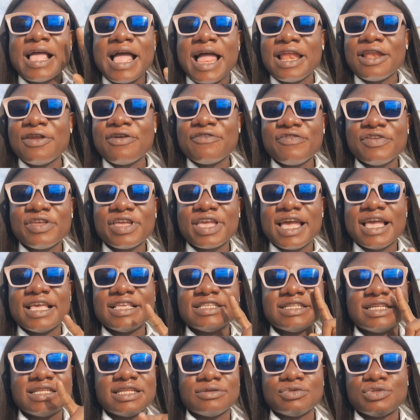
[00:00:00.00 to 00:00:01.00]
I love you
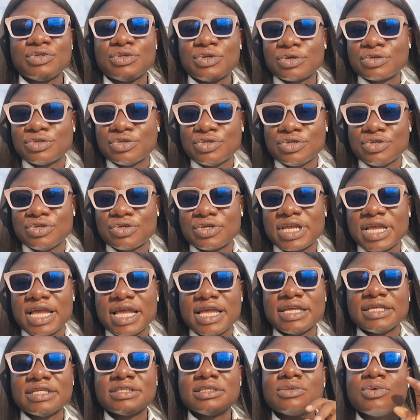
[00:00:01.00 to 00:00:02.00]
guys, and I'll talk to you
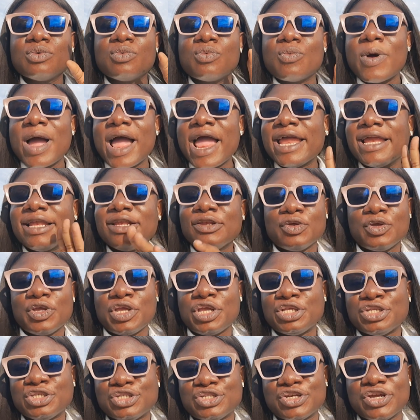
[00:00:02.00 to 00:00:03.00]
guys while you
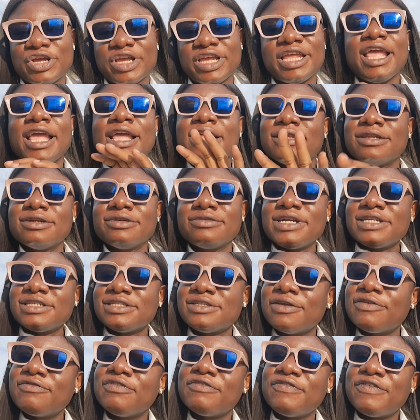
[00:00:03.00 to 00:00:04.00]
enjoy the
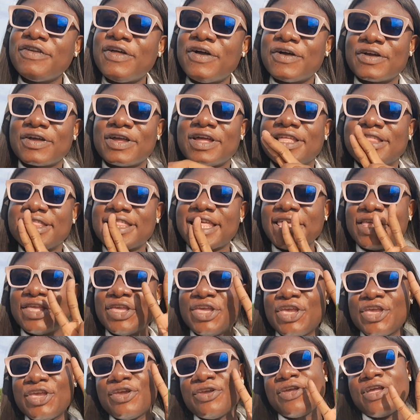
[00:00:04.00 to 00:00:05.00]
rest of the vlog.
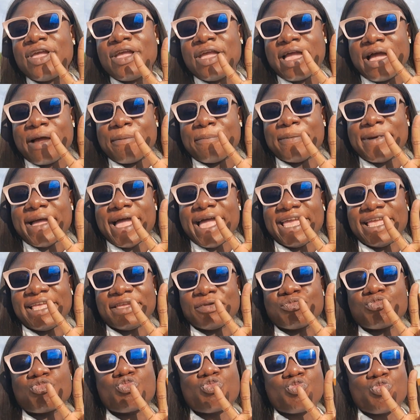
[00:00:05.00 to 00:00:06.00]
Thank you and
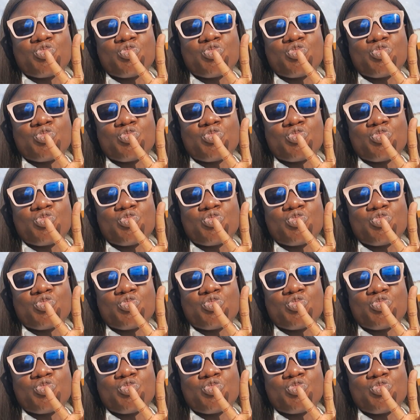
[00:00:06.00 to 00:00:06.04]
bye.